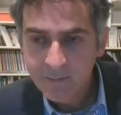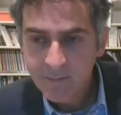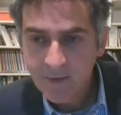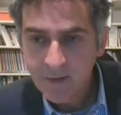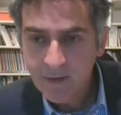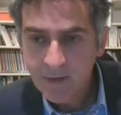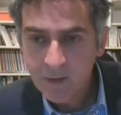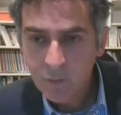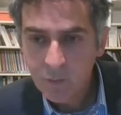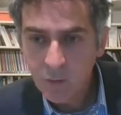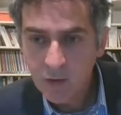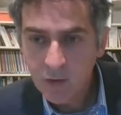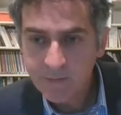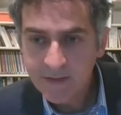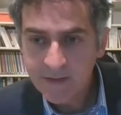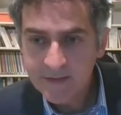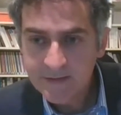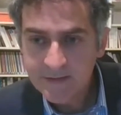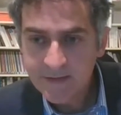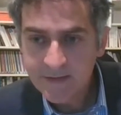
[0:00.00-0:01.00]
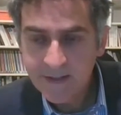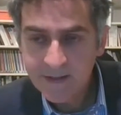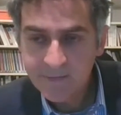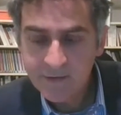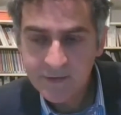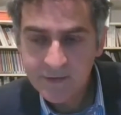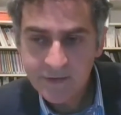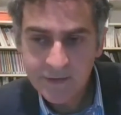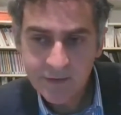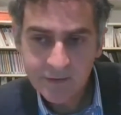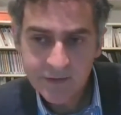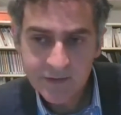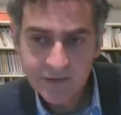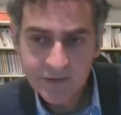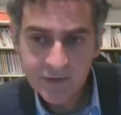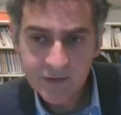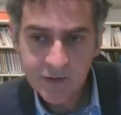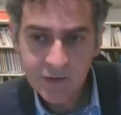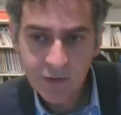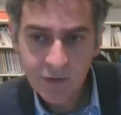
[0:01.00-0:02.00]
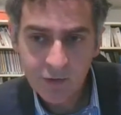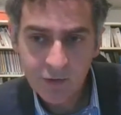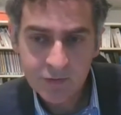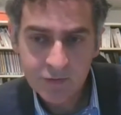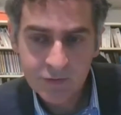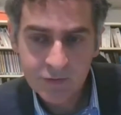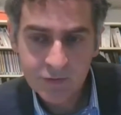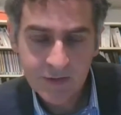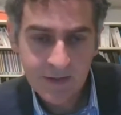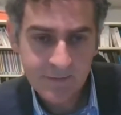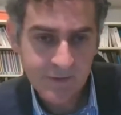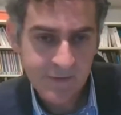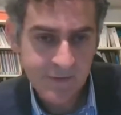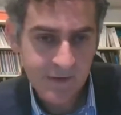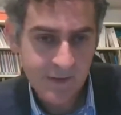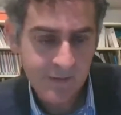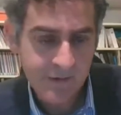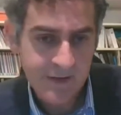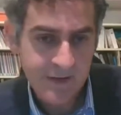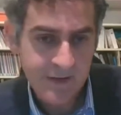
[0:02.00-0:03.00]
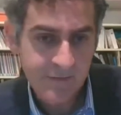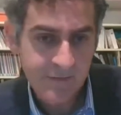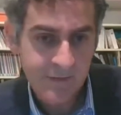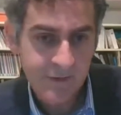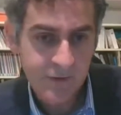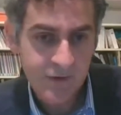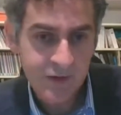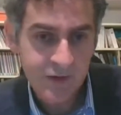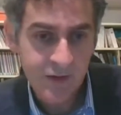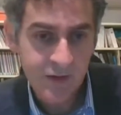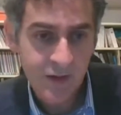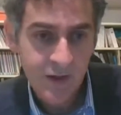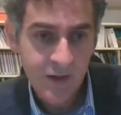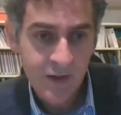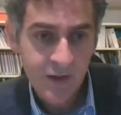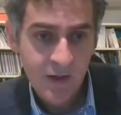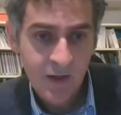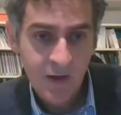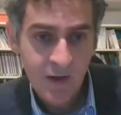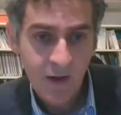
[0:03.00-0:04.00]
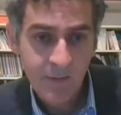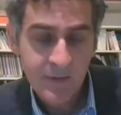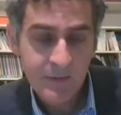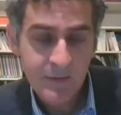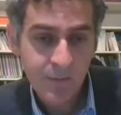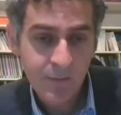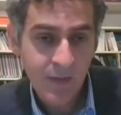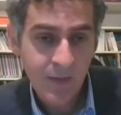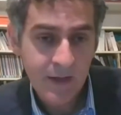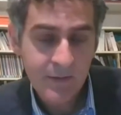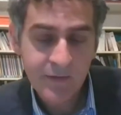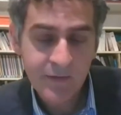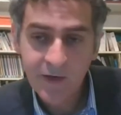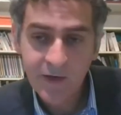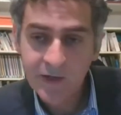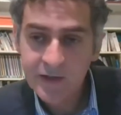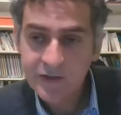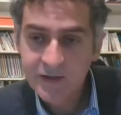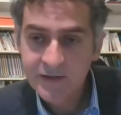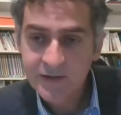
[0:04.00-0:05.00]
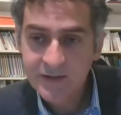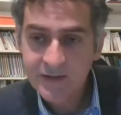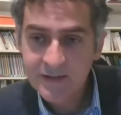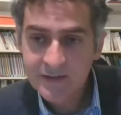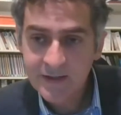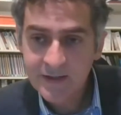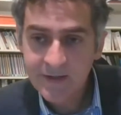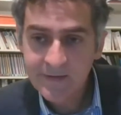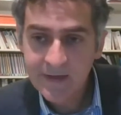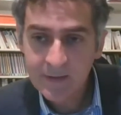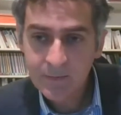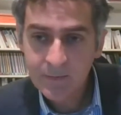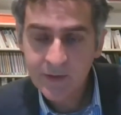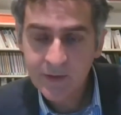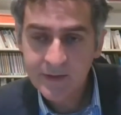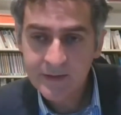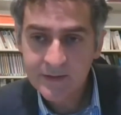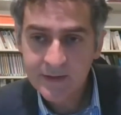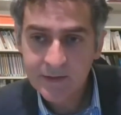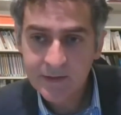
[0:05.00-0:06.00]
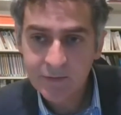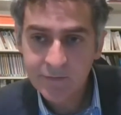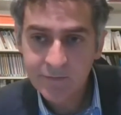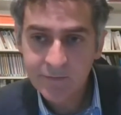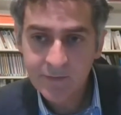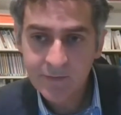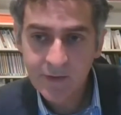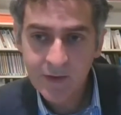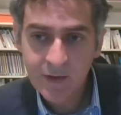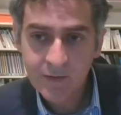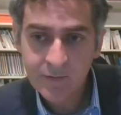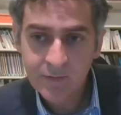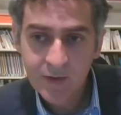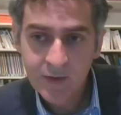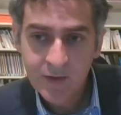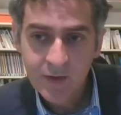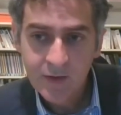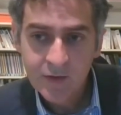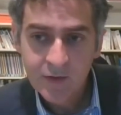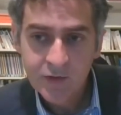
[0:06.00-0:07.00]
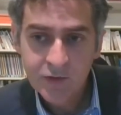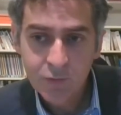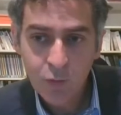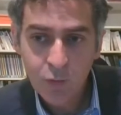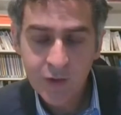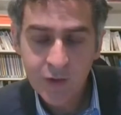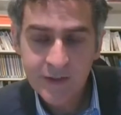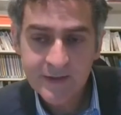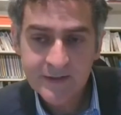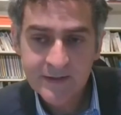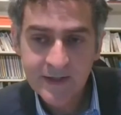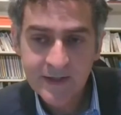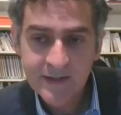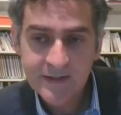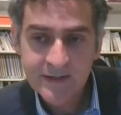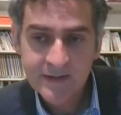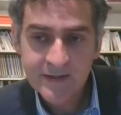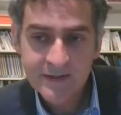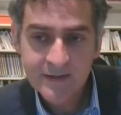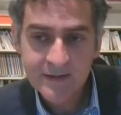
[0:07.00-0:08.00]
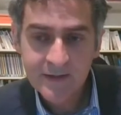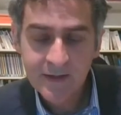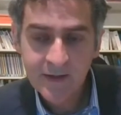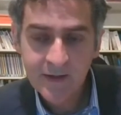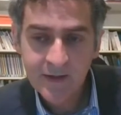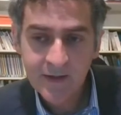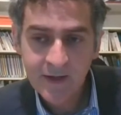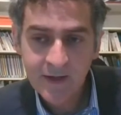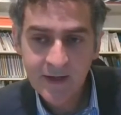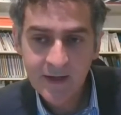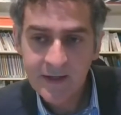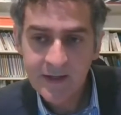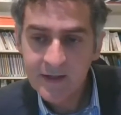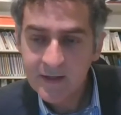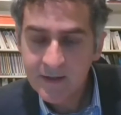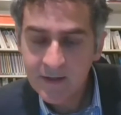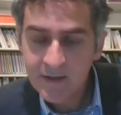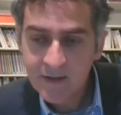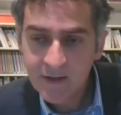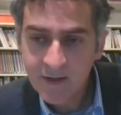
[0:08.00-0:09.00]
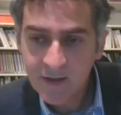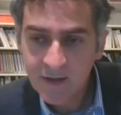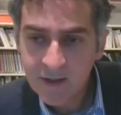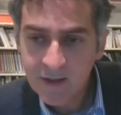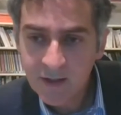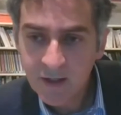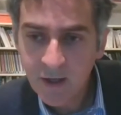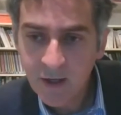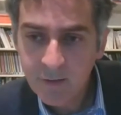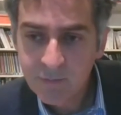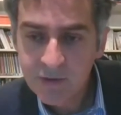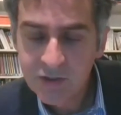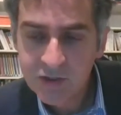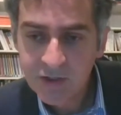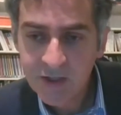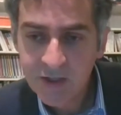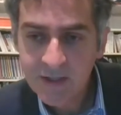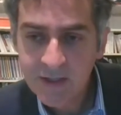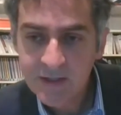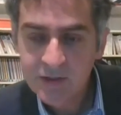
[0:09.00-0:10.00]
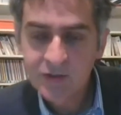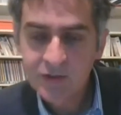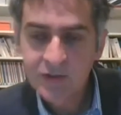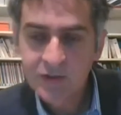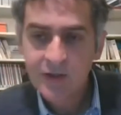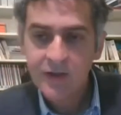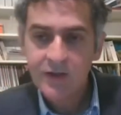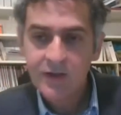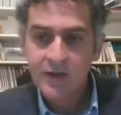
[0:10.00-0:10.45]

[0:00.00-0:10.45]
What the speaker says: while maintaining that tourists should not travel in the immediate future? I mean, maybe if I can just extend that myself, to what extent is a climate change